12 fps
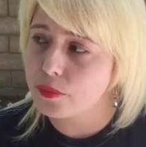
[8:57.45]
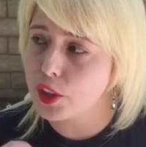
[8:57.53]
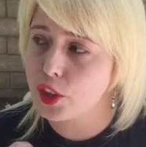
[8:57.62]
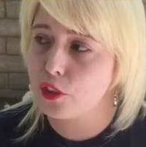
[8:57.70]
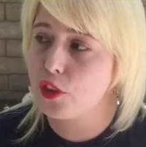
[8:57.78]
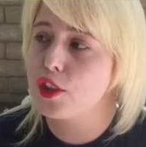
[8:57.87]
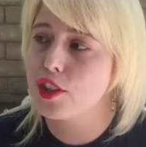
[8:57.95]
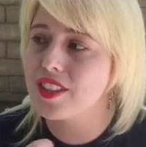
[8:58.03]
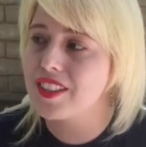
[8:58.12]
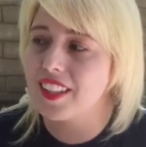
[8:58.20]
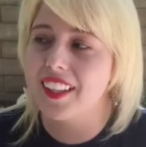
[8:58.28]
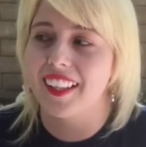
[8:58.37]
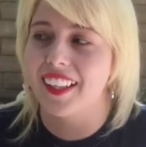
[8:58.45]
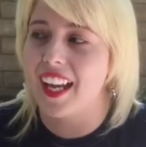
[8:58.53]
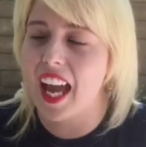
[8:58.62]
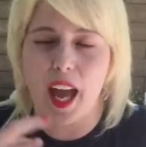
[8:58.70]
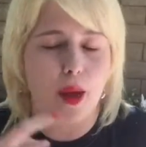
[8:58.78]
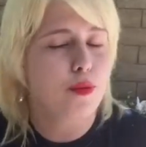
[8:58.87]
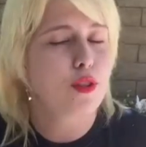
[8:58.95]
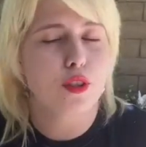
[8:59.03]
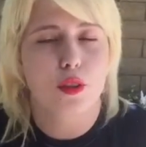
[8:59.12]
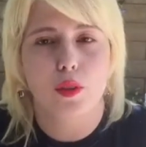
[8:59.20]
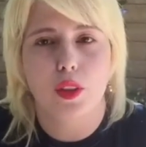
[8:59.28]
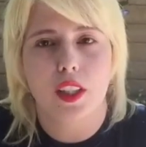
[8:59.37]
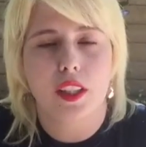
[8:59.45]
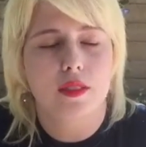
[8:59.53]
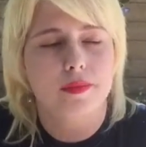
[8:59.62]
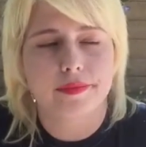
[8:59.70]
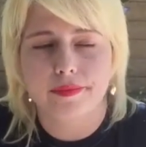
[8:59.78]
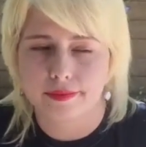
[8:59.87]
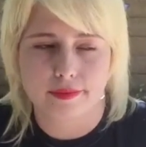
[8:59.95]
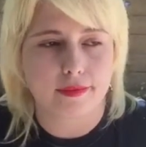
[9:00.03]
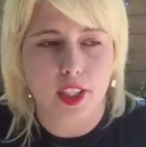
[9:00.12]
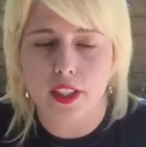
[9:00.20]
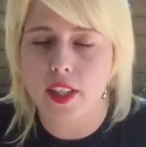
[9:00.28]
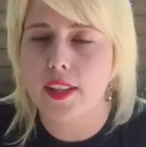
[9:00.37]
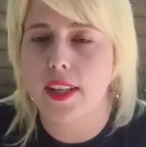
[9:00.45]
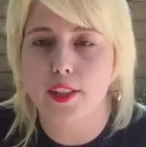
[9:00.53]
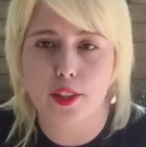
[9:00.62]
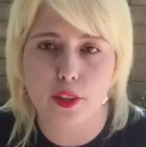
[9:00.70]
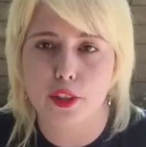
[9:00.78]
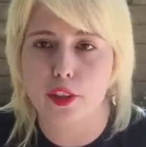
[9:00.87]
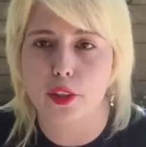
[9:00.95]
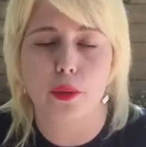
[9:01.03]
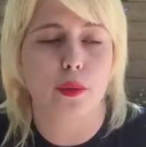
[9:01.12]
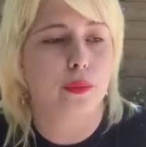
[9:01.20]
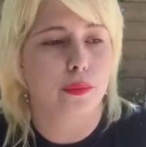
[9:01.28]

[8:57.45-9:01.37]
the first thing, absolutely, there's nothing else you can do.